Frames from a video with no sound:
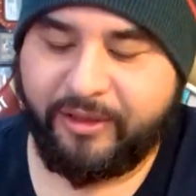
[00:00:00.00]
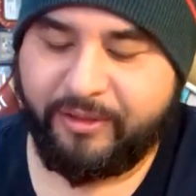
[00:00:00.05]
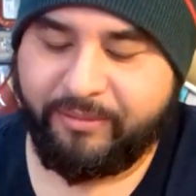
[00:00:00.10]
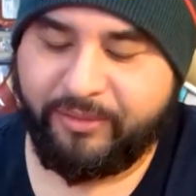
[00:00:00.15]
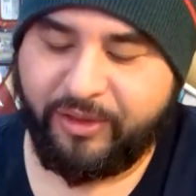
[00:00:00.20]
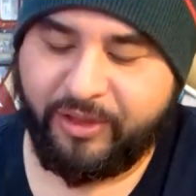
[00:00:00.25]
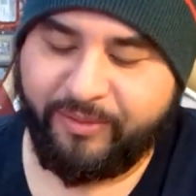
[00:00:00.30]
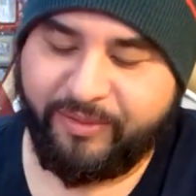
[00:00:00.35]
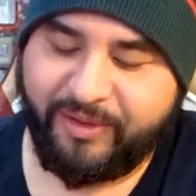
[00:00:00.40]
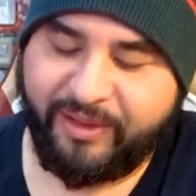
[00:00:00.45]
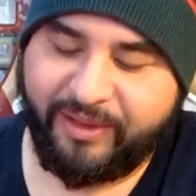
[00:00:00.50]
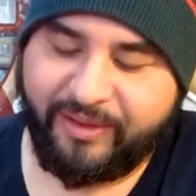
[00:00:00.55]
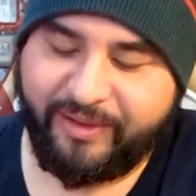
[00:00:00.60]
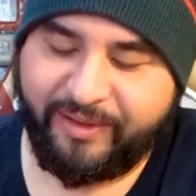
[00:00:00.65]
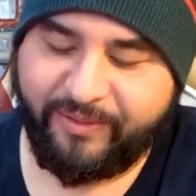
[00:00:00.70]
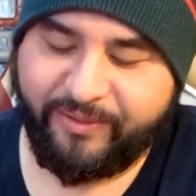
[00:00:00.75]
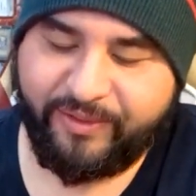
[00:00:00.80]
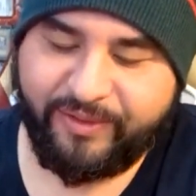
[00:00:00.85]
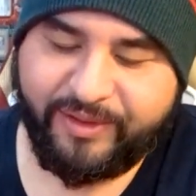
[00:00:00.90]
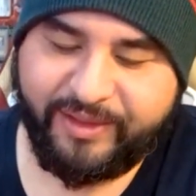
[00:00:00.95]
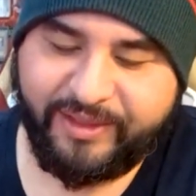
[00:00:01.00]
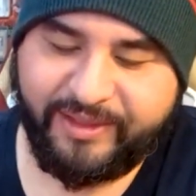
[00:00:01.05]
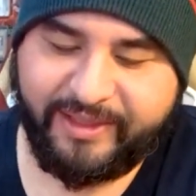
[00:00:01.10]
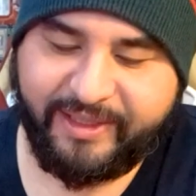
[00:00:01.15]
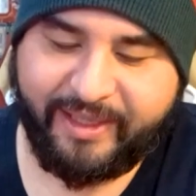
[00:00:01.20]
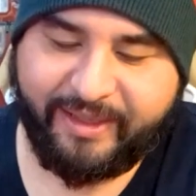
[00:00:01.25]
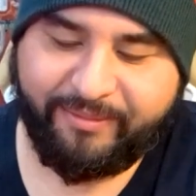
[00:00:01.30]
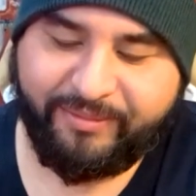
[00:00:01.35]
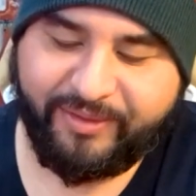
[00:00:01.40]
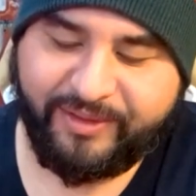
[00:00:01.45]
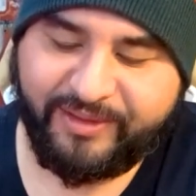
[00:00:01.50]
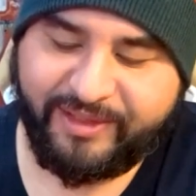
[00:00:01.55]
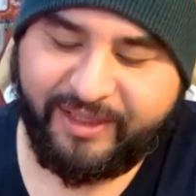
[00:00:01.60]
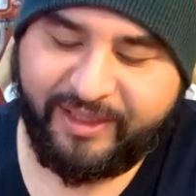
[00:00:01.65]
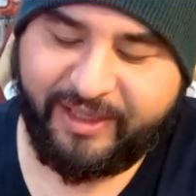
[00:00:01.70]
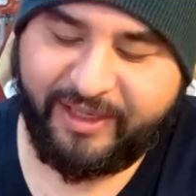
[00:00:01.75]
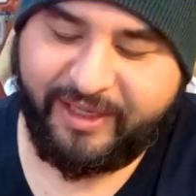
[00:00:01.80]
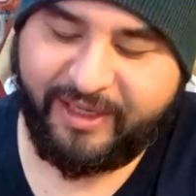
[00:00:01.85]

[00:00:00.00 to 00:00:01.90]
Pokemon League Headquarters, and Bonsley,